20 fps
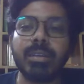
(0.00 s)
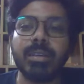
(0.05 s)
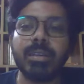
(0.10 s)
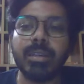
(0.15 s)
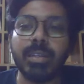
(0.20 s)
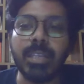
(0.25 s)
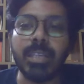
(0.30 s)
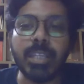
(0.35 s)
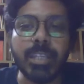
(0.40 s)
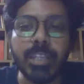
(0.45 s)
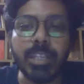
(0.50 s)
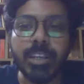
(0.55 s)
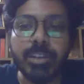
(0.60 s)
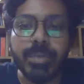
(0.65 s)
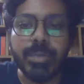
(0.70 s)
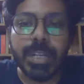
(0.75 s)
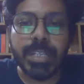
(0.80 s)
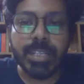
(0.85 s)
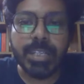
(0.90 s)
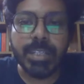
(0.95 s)
he
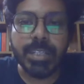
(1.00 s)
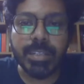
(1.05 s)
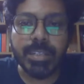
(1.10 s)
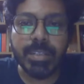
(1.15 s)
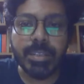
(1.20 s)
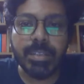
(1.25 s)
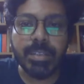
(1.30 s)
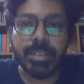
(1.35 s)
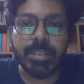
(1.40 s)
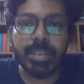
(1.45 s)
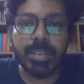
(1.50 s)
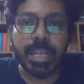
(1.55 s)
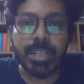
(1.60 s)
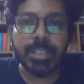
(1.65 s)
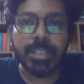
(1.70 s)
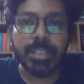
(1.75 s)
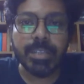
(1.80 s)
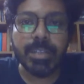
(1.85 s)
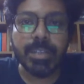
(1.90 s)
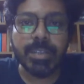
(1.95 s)
regretted
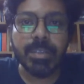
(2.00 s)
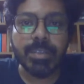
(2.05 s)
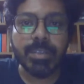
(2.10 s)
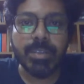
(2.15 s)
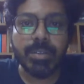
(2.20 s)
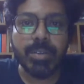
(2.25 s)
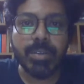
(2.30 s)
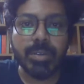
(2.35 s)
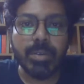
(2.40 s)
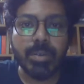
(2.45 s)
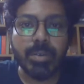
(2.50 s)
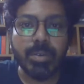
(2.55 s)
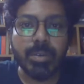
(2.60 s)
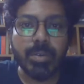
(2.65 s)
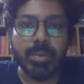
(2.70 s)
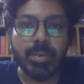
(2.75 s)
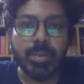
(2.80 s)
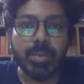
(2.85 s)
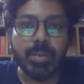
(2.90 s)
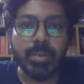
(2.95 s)
that
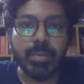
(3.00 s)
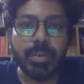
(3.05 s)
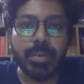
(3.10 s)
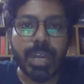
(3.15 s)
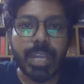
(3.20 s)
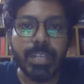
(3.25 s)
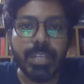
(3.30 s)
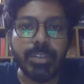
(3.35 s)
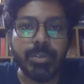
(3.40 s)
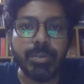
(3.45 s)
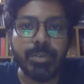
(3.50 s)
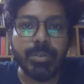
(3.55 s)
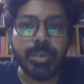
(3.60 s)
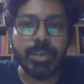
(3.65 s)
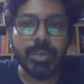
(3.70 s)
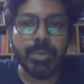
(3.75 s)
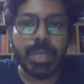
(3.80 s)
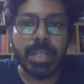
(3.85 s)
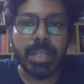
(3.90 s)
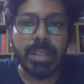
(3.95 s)
when we
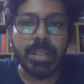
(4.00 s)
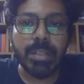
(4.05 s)
will